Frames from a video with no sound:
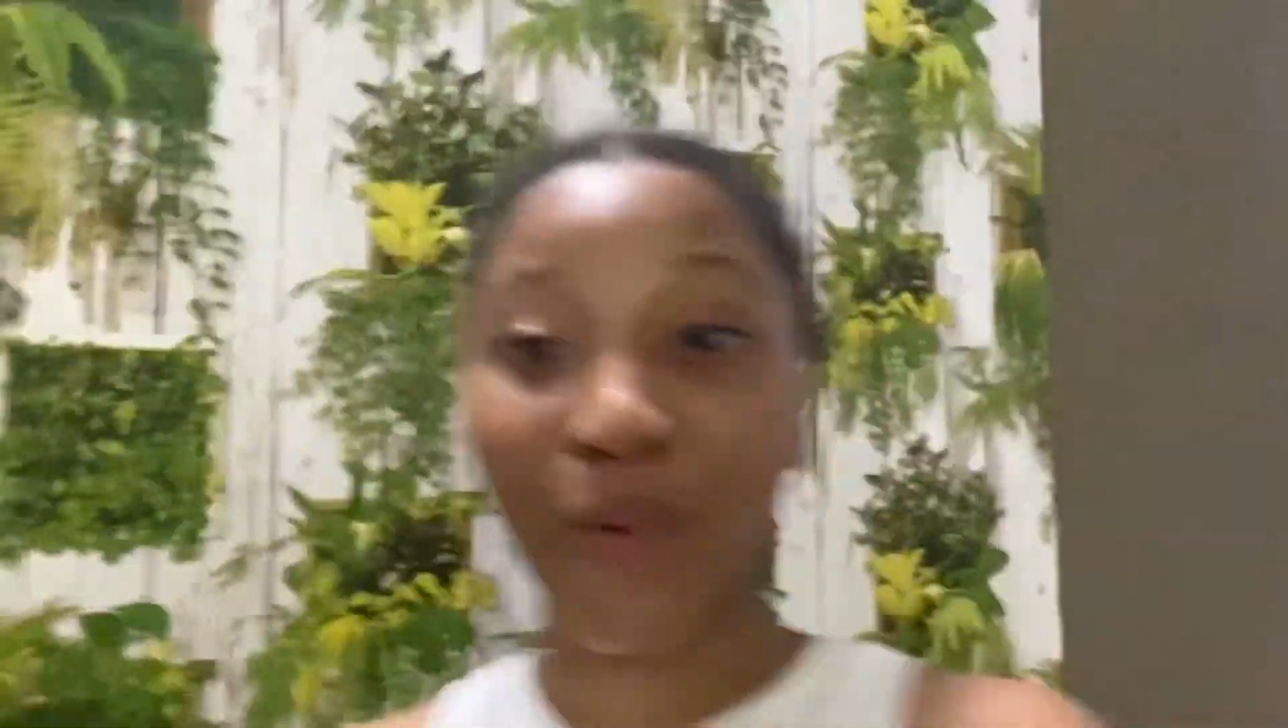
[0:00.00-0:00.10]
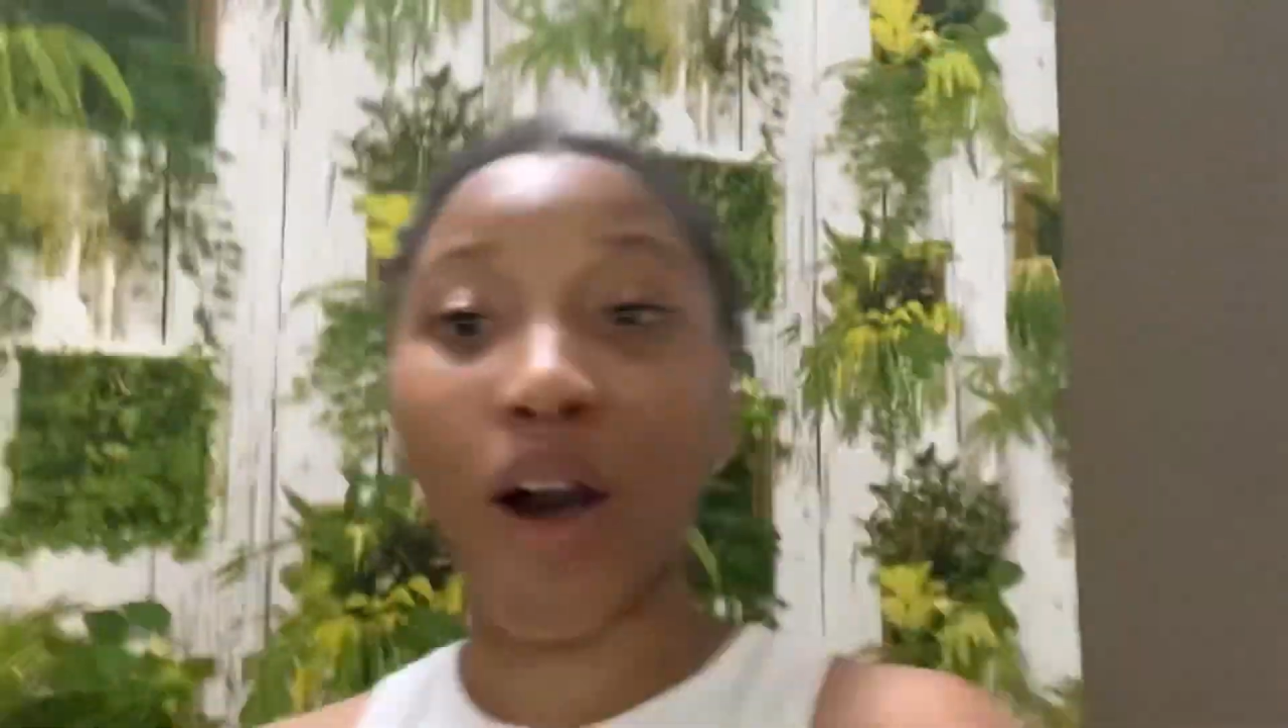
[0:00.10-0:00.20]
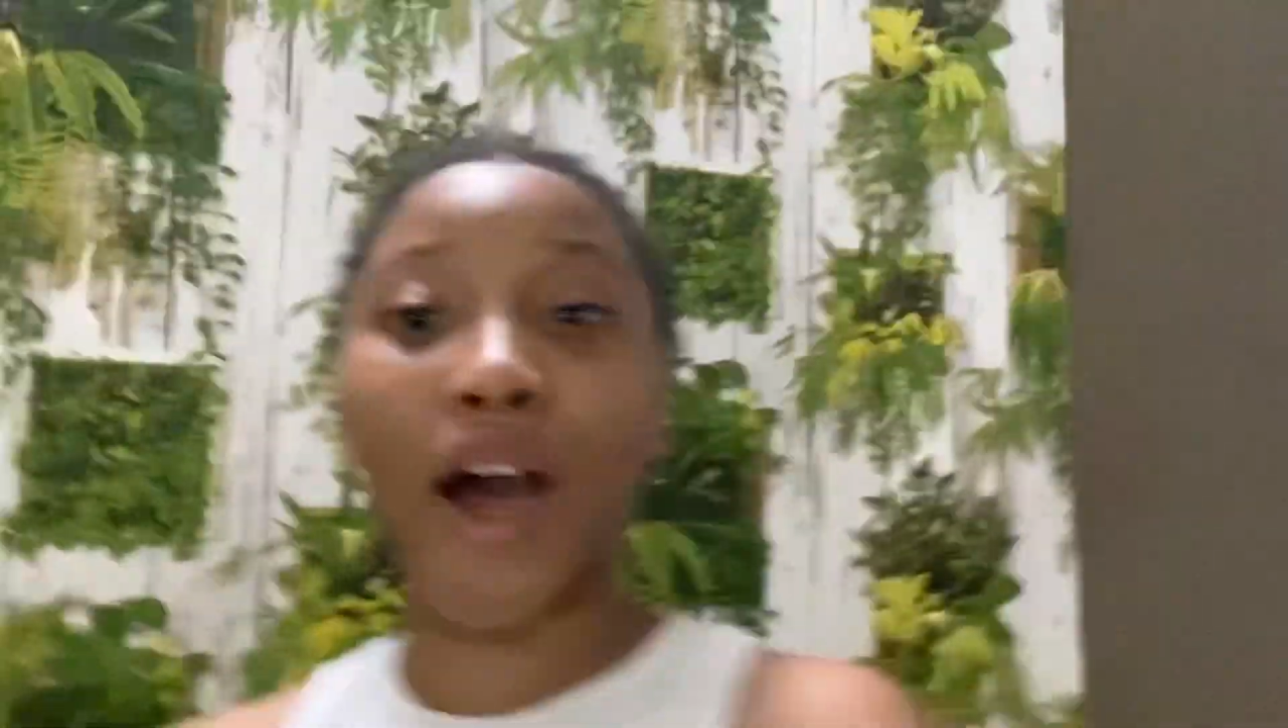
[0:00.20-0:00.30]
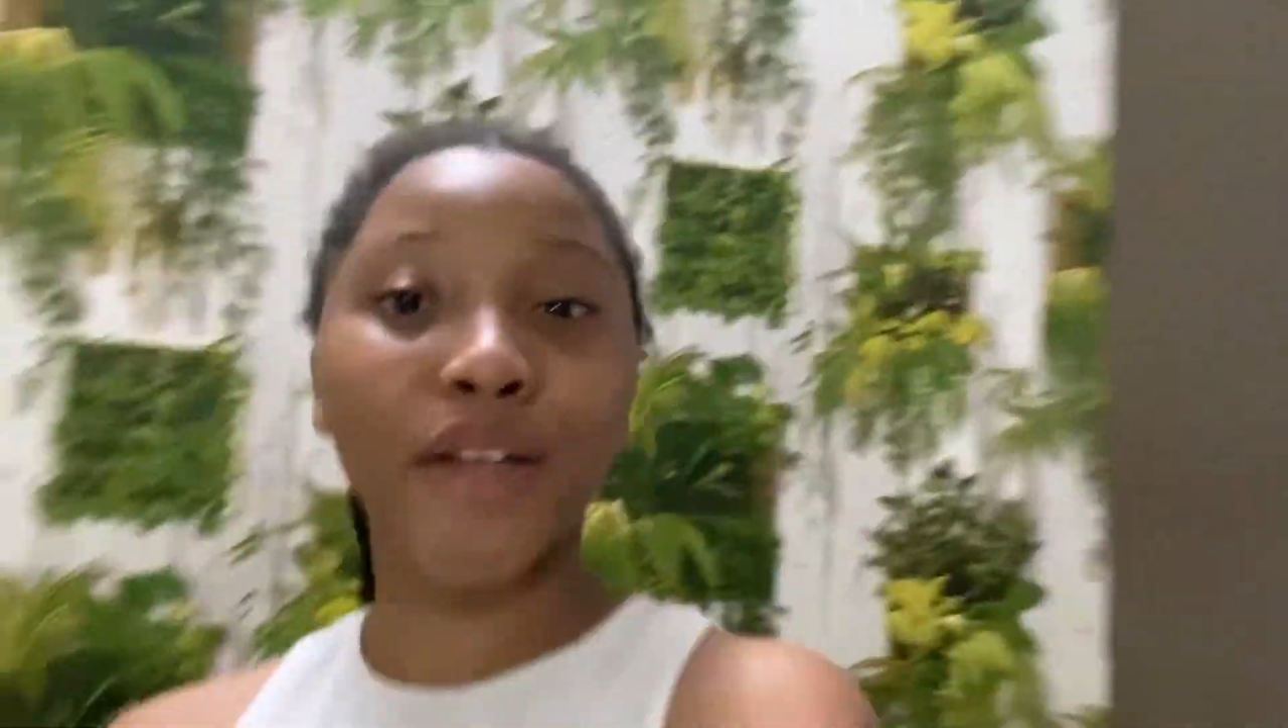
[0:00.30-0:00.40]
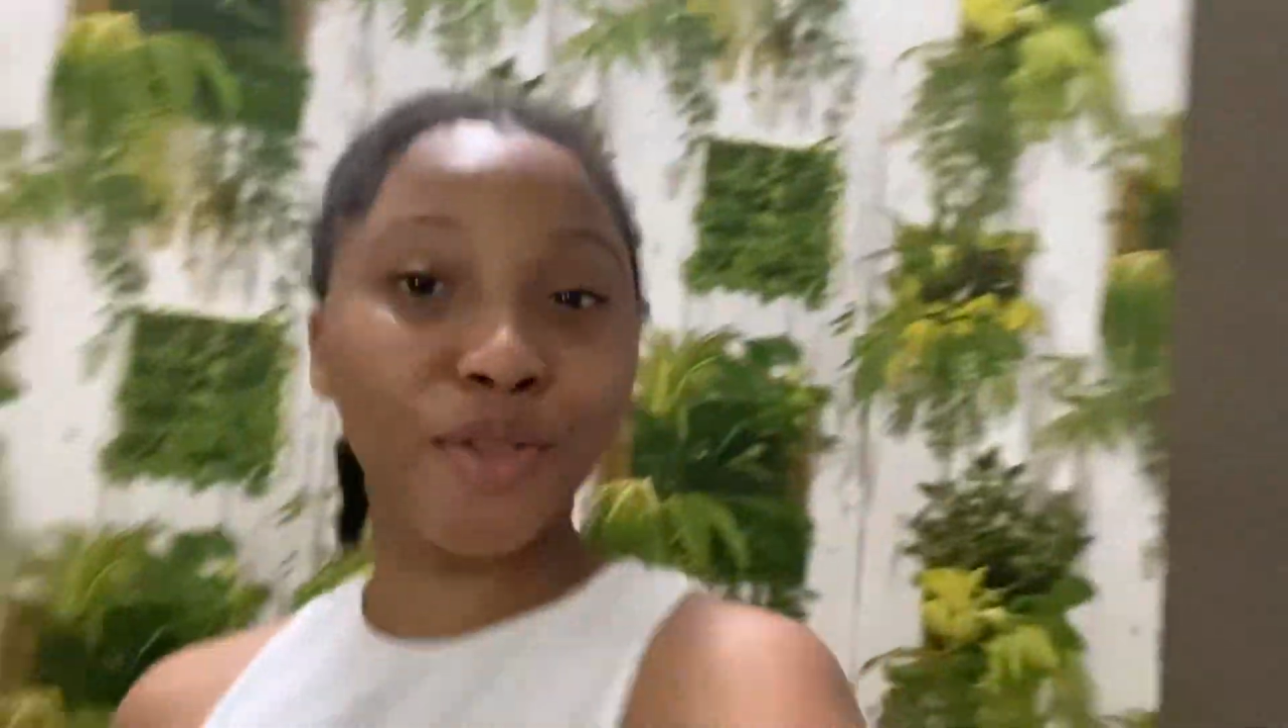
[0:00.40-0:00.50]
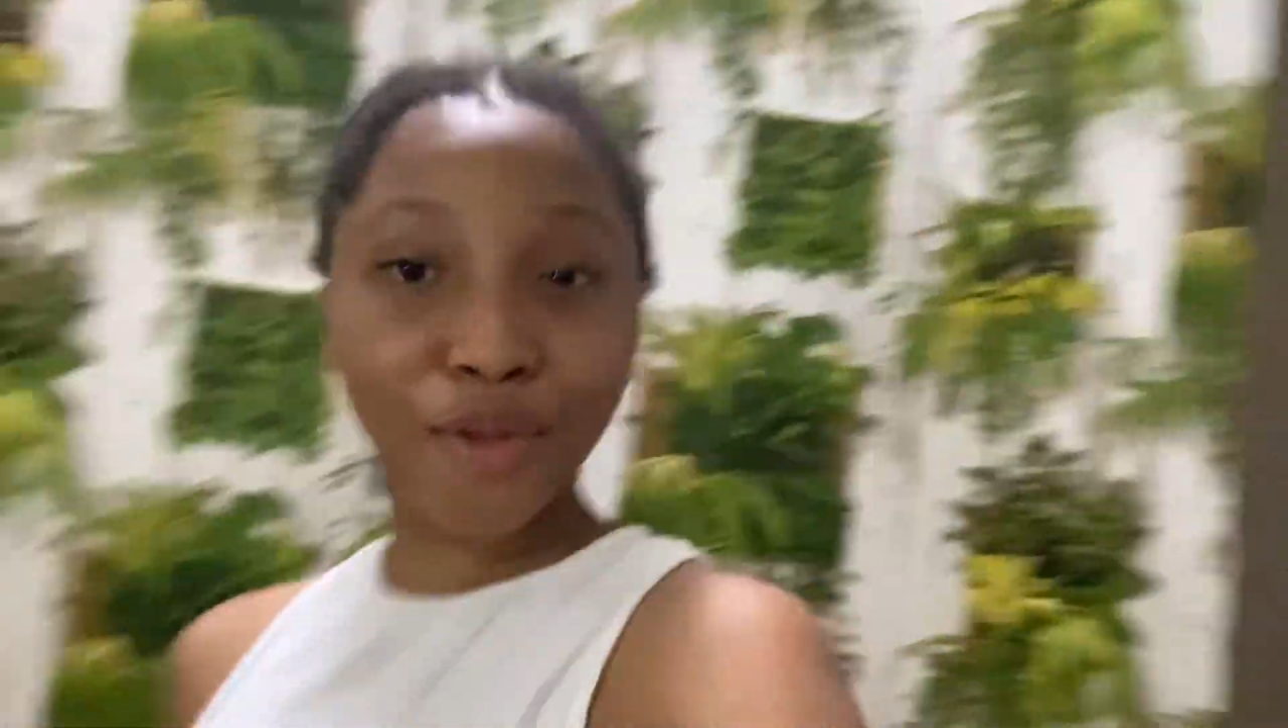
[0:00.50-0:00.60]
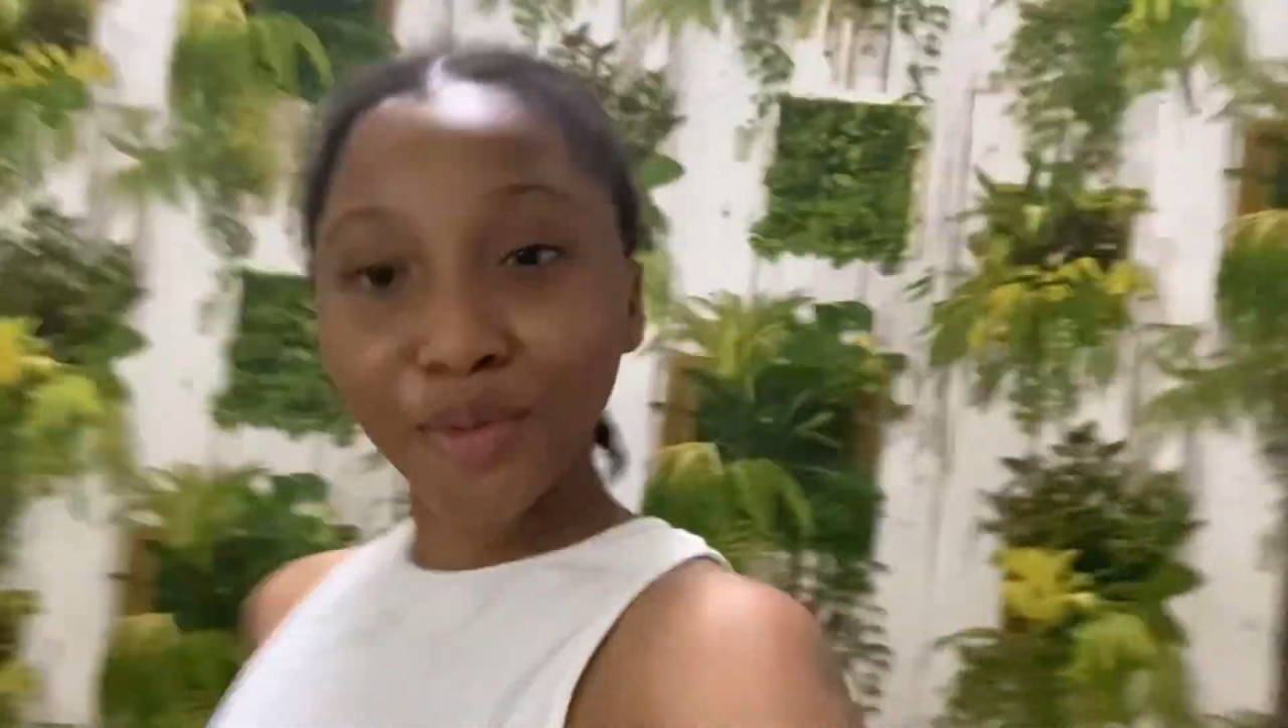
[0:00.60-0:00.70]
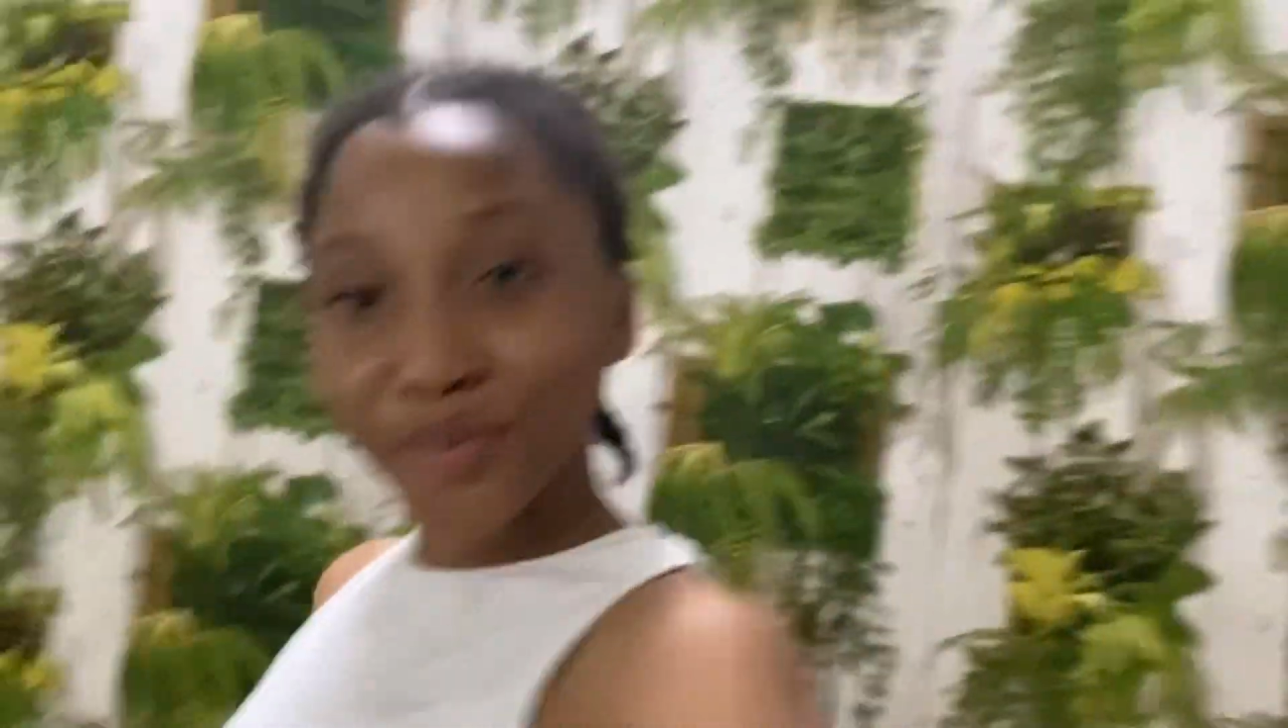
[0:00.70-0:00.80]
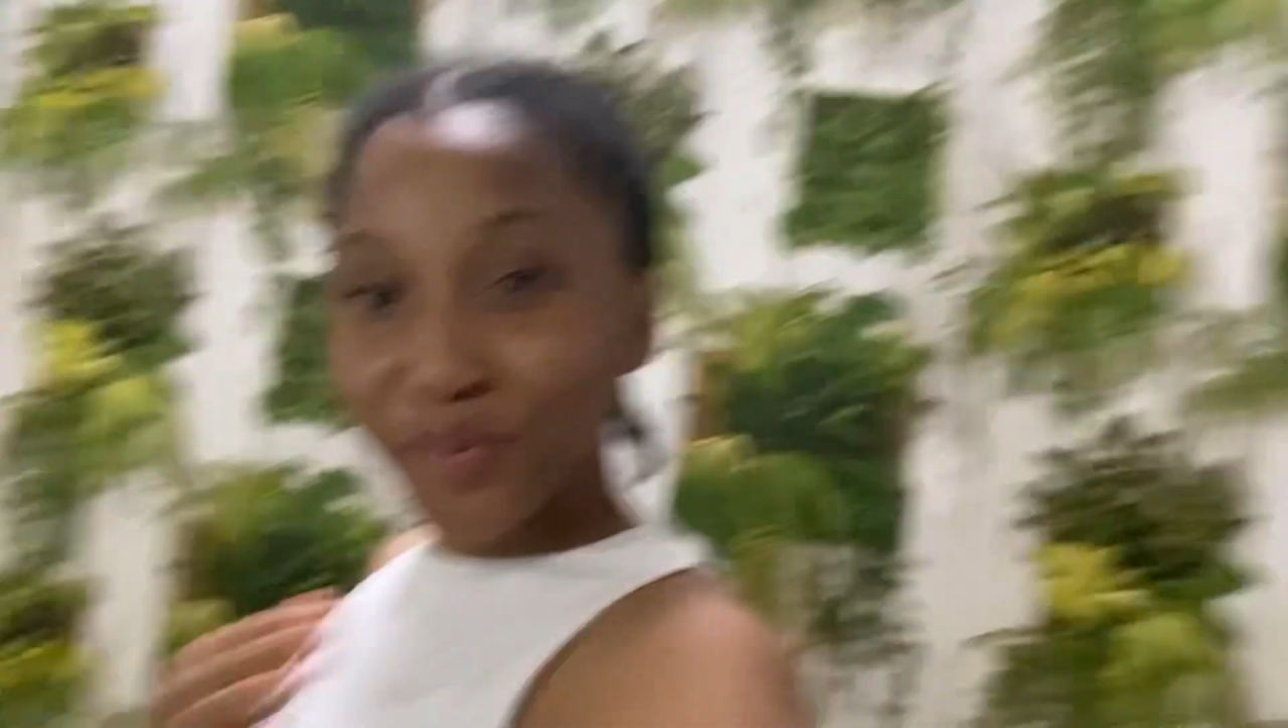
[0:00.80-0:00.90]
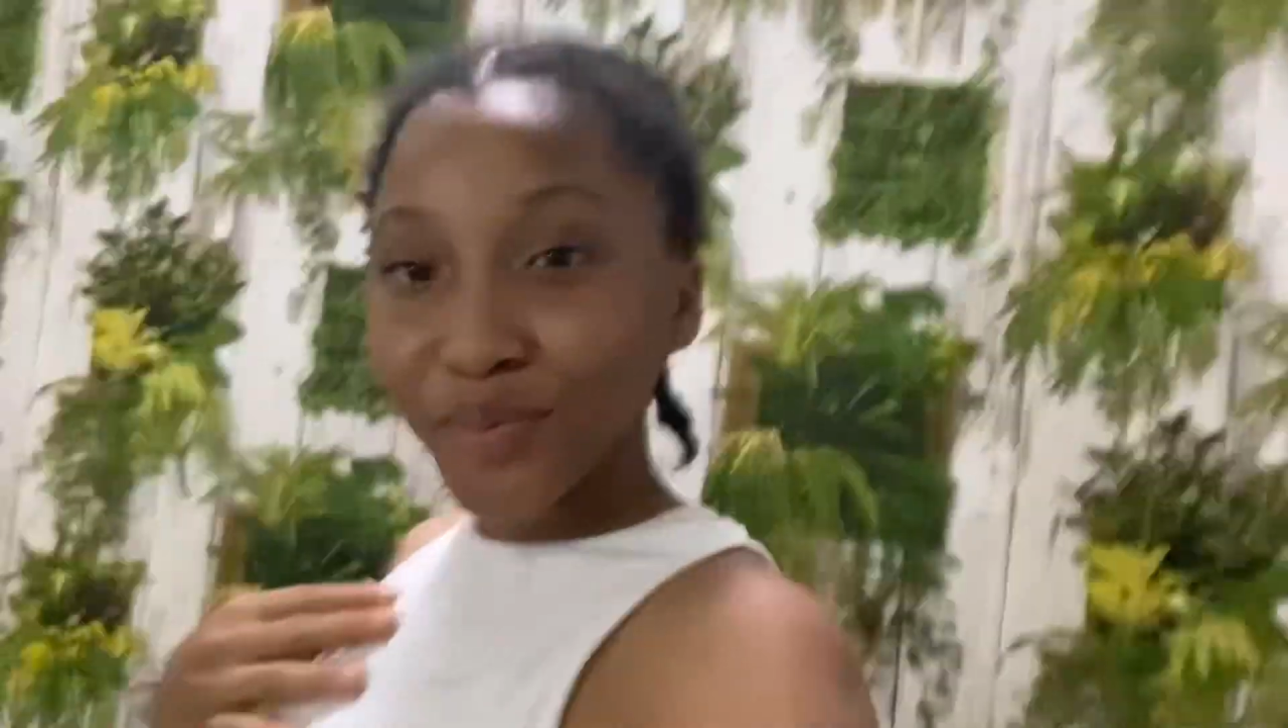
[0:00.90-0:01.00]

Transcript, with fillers: what I do.